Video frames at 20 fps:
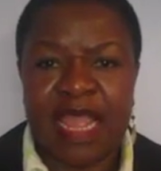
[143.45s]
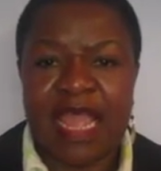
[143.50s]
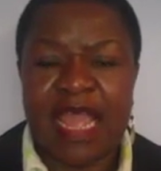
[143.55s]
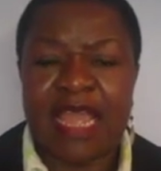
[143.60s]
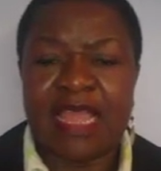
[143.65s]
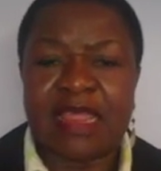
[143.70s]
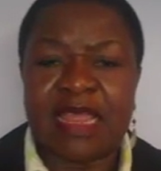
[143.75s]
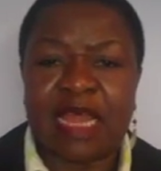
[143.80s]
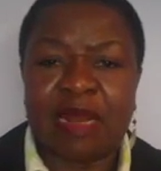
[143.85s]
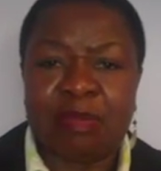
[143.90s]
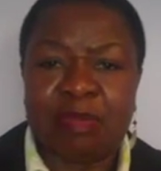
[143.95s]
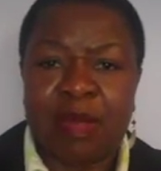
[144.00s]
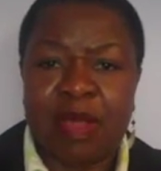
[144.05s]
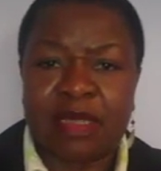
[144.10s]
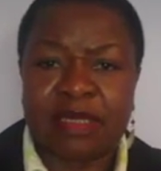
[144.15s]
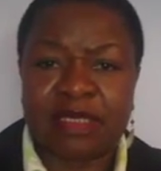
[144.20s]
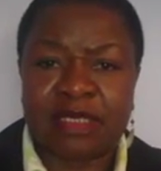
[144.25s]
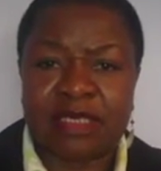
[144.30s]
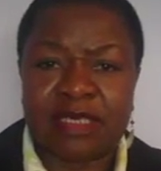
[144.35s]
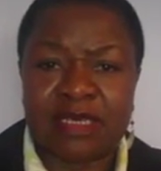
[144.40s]
And that
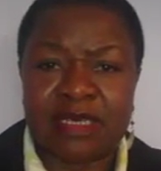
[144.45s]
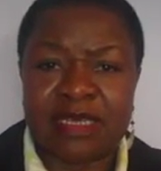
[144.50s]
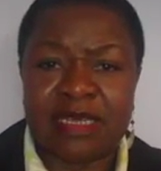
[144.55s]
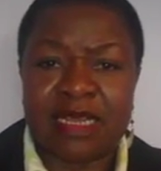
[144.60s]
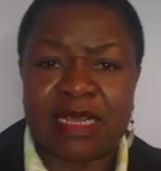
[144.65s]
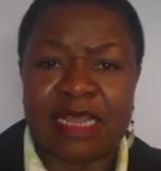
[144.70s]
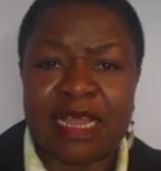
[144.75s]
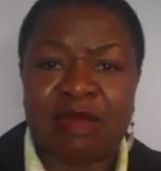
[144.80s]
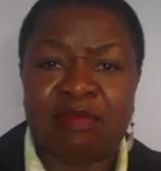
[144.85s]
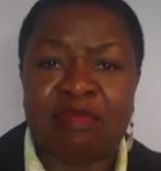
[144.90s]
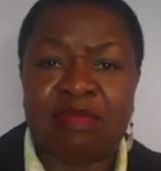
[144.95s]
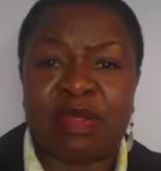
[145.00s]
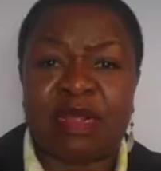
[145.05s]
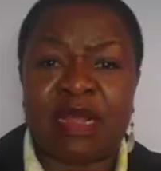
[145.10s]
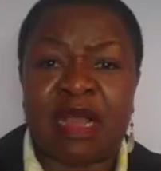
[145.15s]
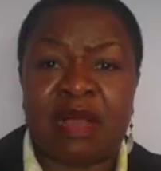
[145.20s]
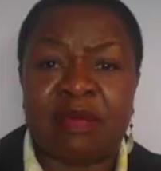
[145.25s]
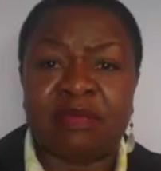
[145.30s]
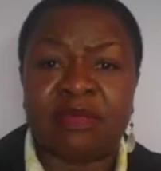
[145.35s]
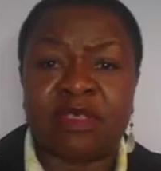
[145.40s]
person then
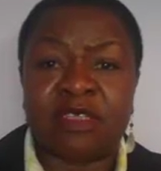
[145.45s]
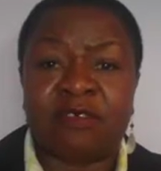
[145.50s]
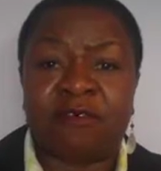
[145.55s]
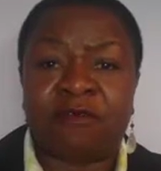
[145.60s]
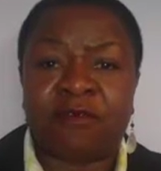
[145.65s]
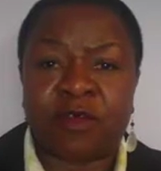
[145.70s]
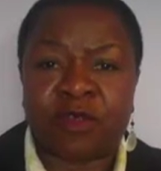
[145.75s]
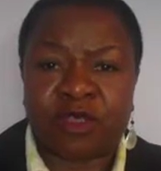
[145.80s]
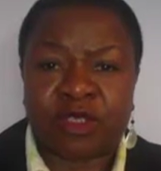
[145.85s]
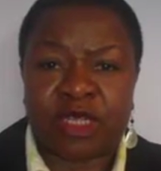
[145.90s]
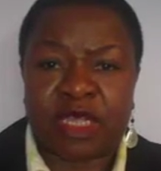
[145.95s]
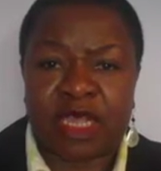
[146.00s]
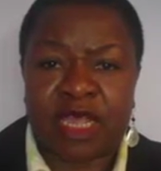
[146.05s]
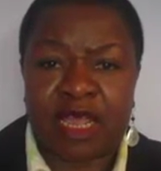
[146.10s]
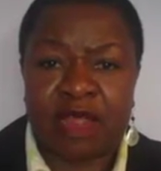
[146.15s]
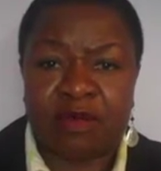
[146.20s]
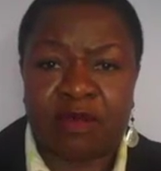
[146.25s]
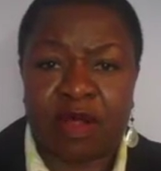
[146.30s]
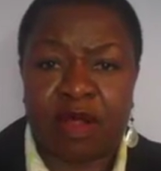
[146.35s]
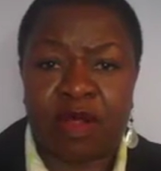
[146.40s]
becomes a foster
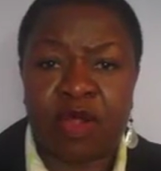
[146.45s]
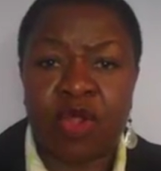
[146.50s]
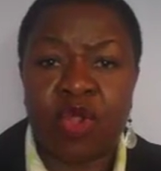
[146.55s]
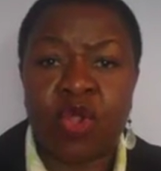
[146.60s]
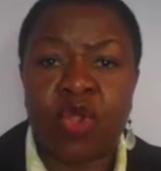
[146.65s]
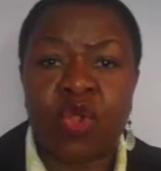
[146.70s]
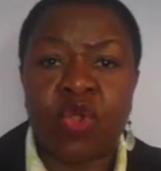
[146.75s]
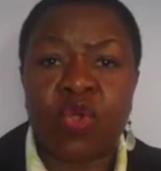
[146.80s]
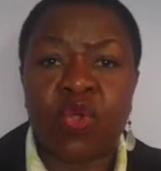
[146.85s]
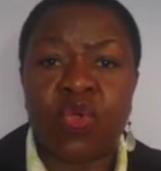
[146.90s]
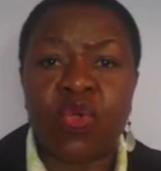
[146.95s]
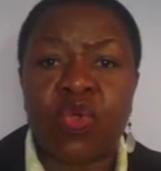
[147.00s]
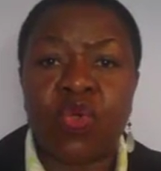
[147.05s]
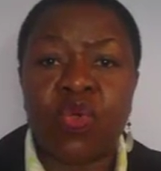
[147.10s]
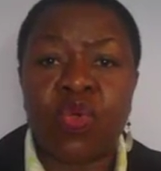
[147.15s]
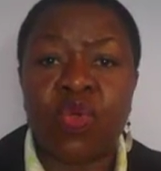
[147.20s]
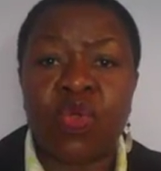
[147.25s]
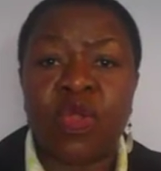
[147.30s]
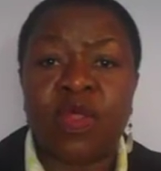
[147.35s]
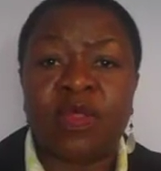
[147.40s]
carer
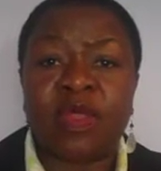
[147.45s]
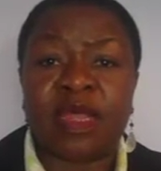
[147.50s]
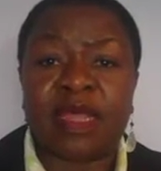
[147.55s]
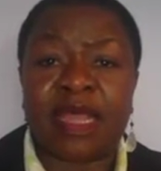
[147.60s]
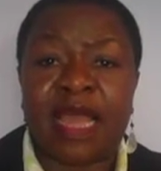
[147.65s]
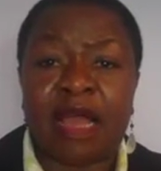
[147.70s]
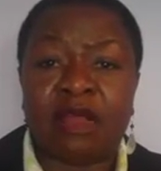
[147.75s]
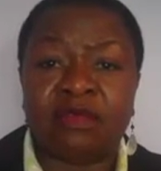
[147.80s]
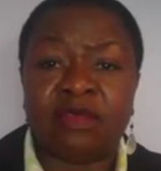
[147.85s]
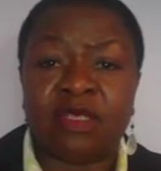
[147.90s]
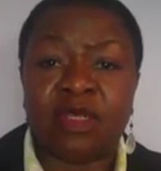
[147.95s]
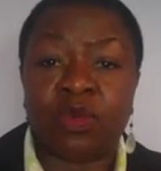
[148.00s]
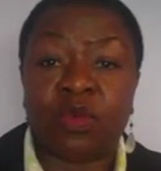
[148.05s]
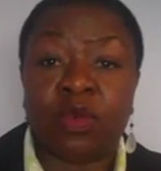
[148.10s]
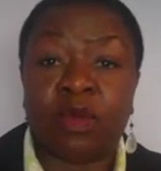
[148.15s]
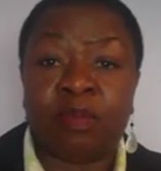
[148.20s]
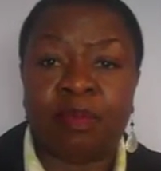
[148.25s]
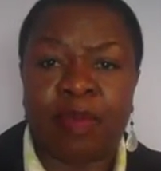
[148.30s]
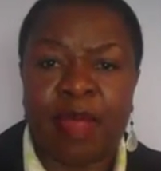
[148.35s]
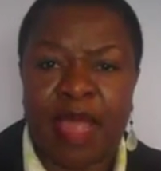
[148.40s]
who the county
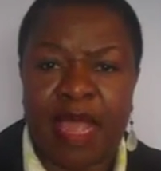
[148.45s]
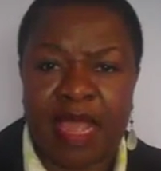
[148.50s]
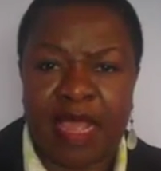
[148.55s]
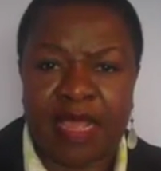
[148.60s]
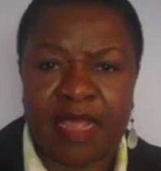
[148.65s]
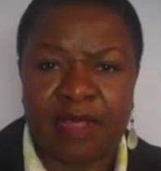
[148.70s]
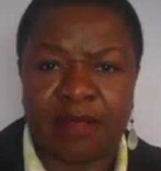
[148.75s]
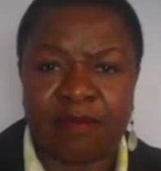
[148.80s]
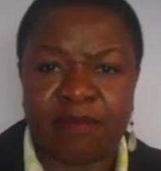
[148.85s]
will pay